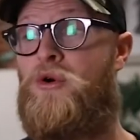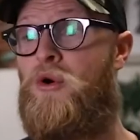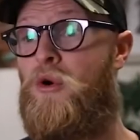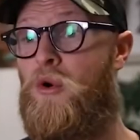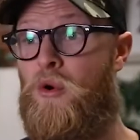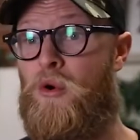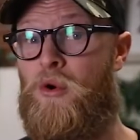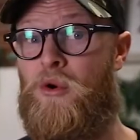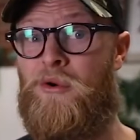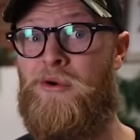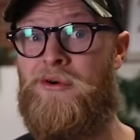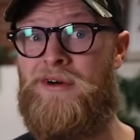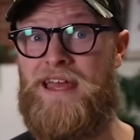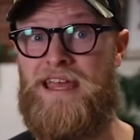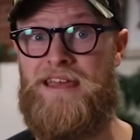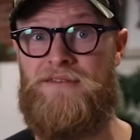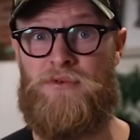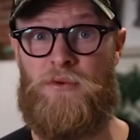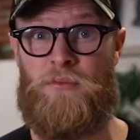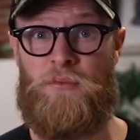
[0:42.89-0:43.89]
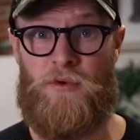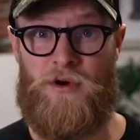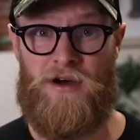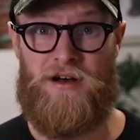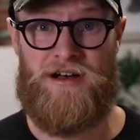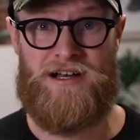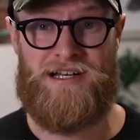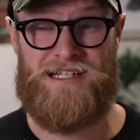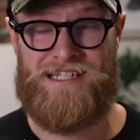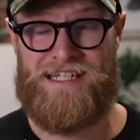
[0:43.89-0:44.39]
or even
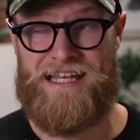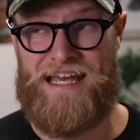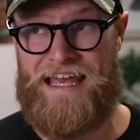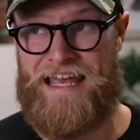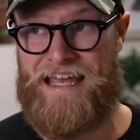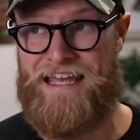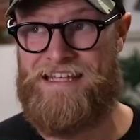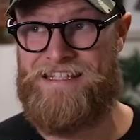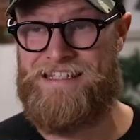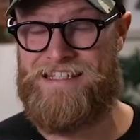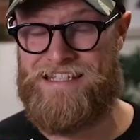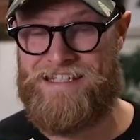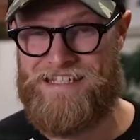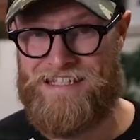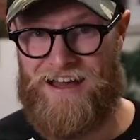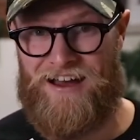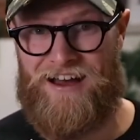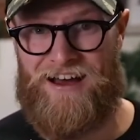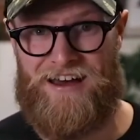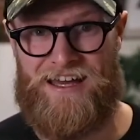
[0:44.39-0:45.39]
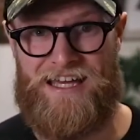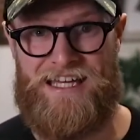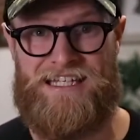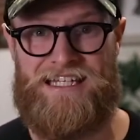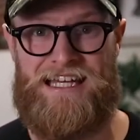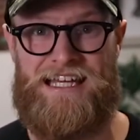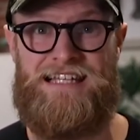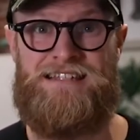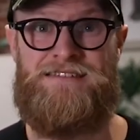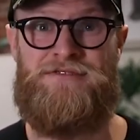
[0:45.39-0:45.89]
worse,
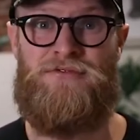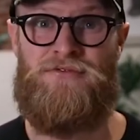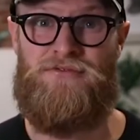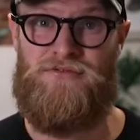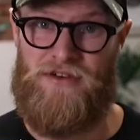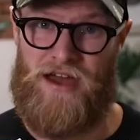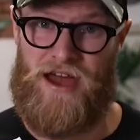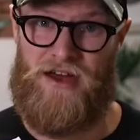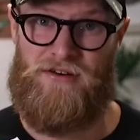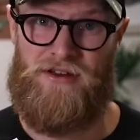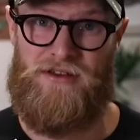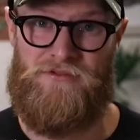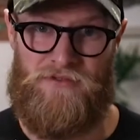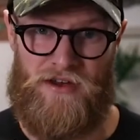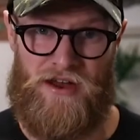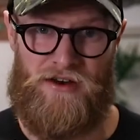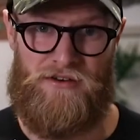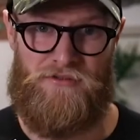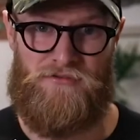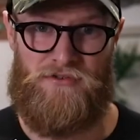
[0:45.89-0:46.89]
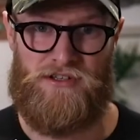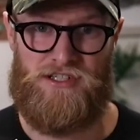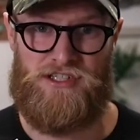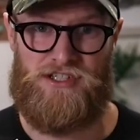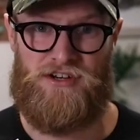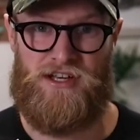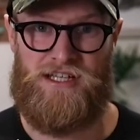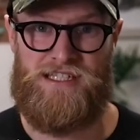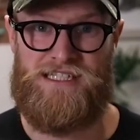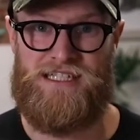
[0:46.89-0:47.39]
inside, is very, very
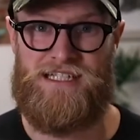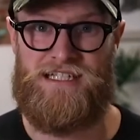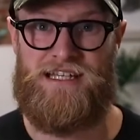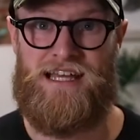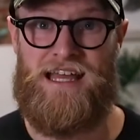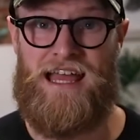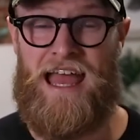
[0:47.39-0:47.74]
frustrating.